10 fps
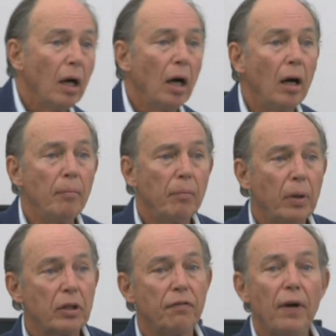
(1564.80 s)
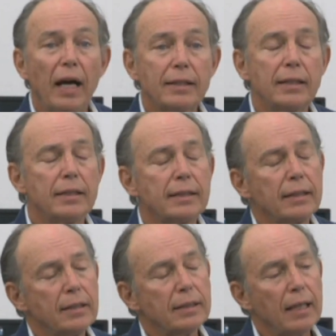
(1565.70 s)
Um, but the fact is,
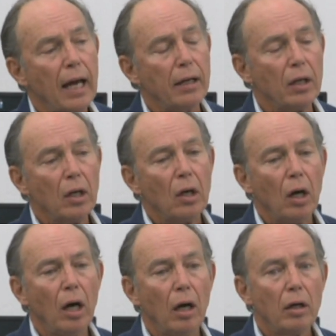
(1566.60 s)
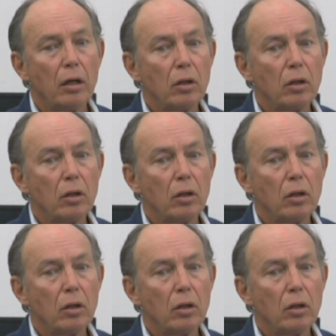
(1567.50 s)
is that uh,